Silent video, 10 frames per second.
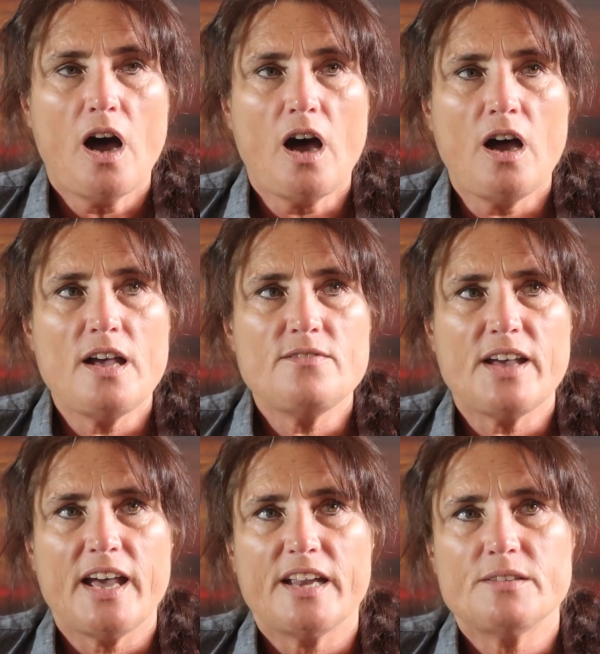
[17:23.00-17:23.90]
I've
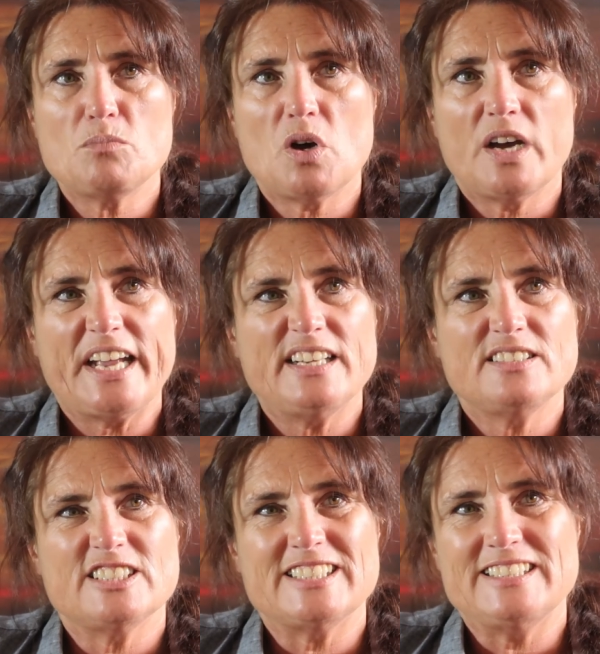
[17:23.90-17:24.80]
had
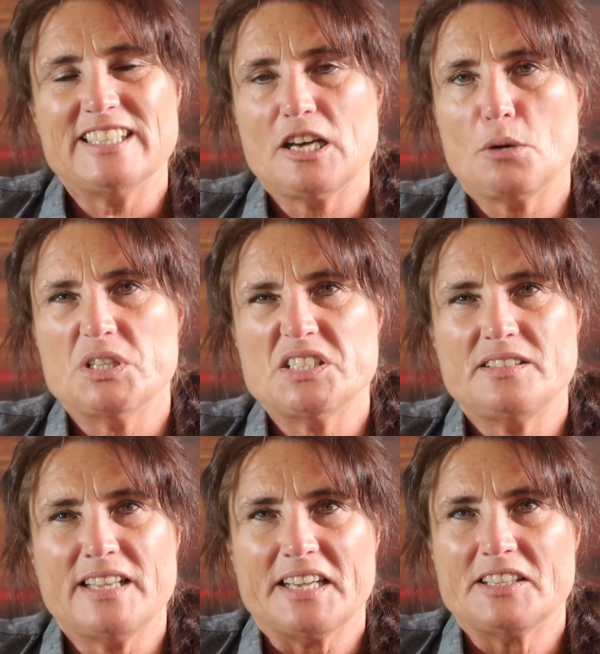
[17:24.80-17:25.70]
mine in the cupboard
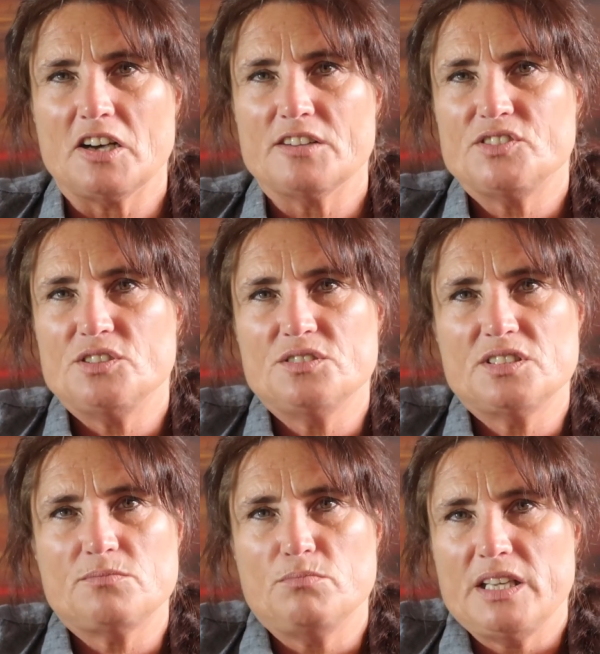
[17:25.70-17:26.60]
and that I've
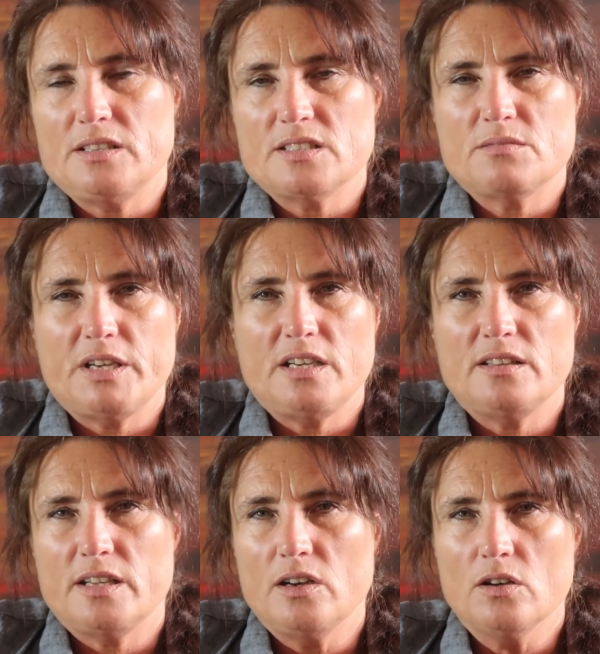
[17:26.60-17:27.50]
used meat that's been
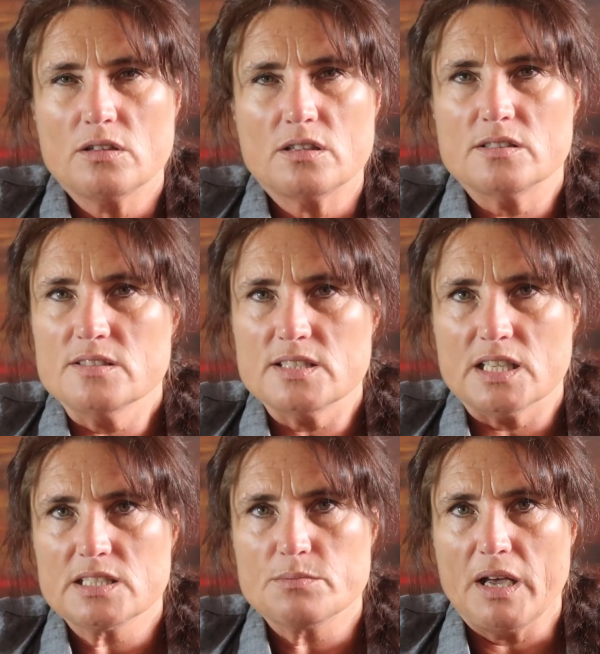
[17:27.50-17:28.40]
in there longer than
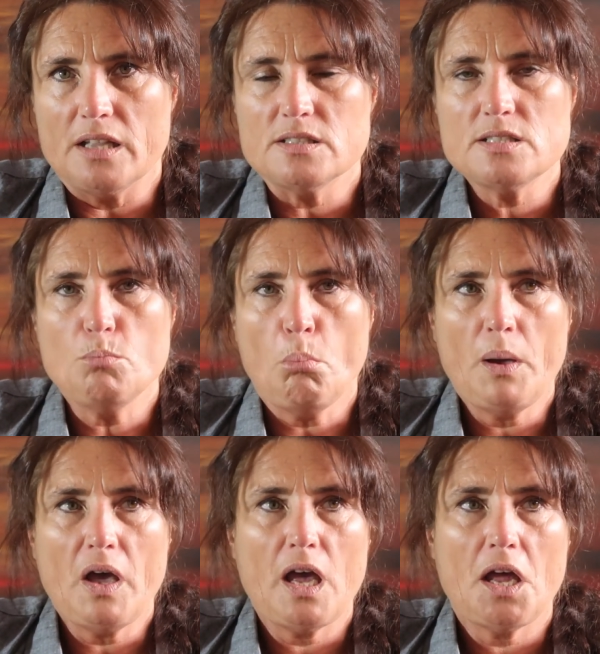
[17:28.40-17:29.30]
6 months,
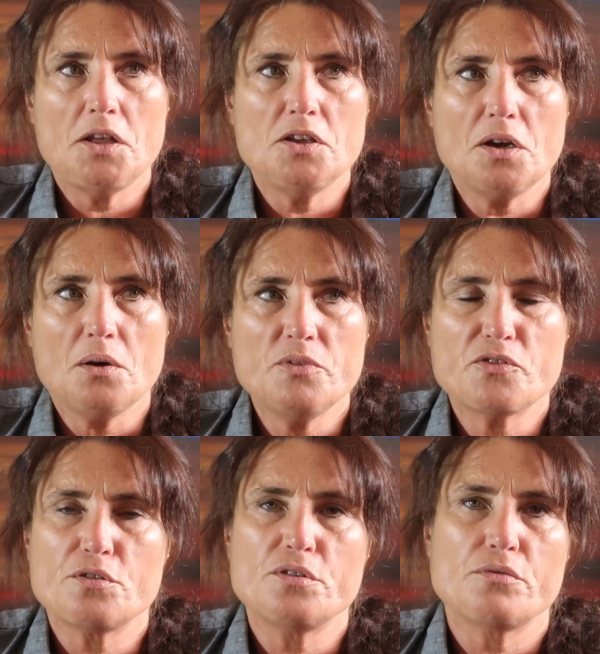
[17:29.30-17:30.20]
but you know,
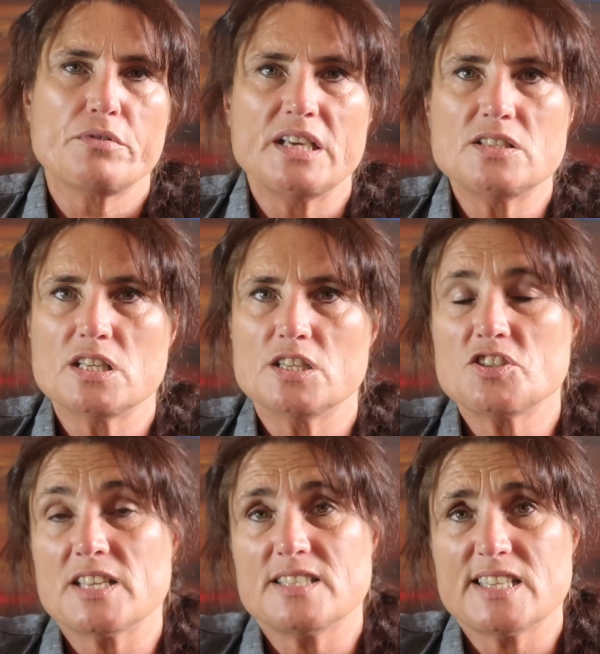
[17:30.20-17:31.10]
through the
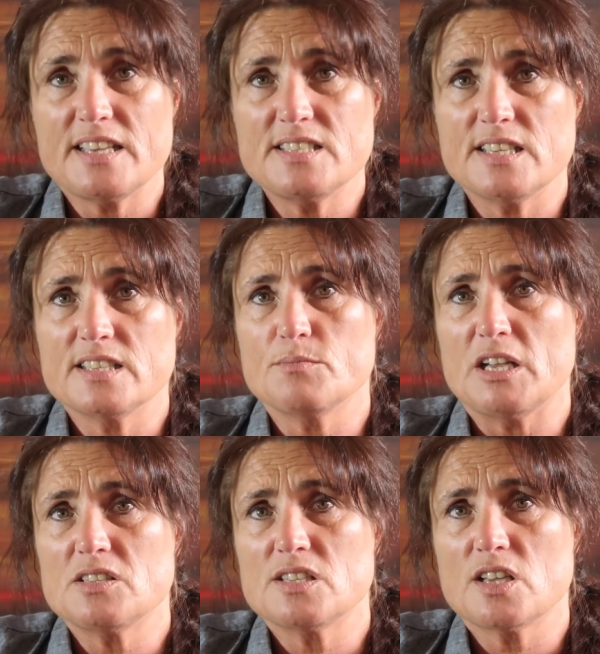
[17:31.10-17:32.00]
research they say 6
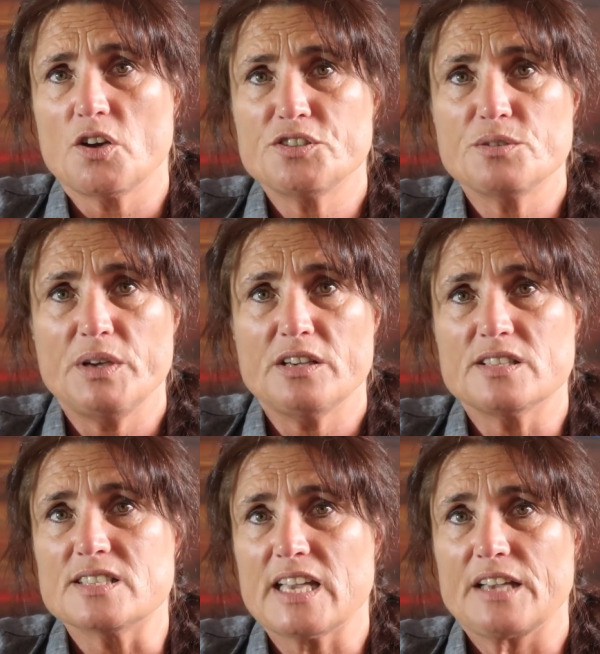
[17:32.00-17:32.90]
months, so to be
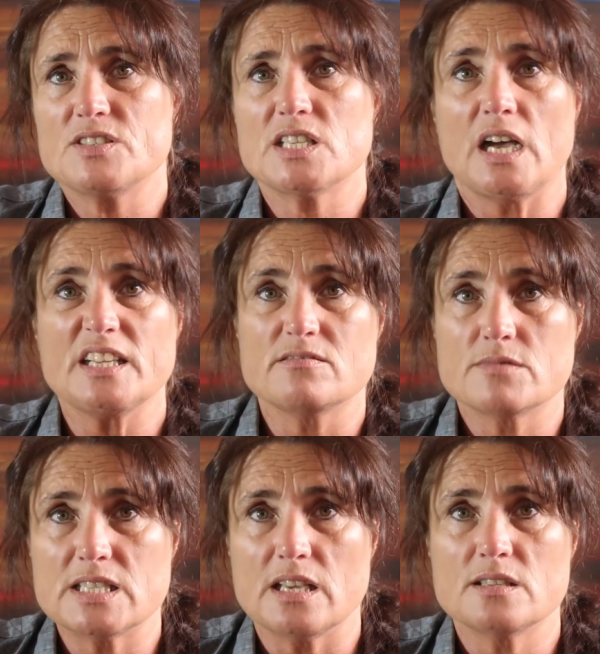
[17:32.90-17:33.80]
on the safe side,
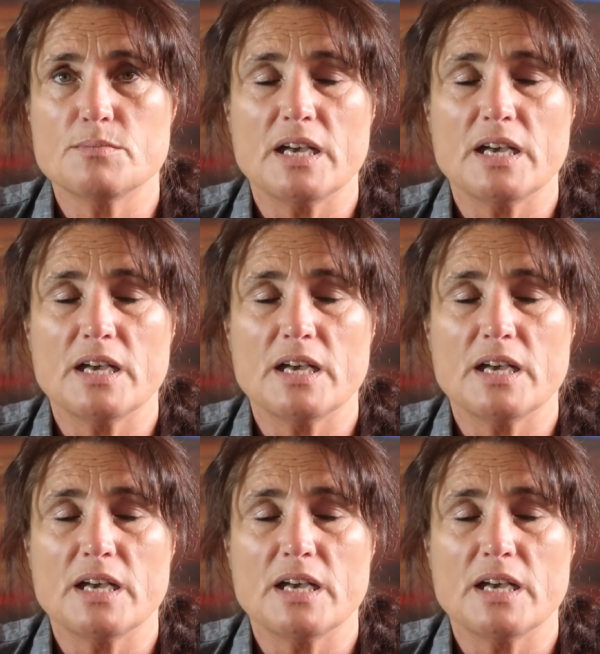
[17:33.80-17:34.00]
6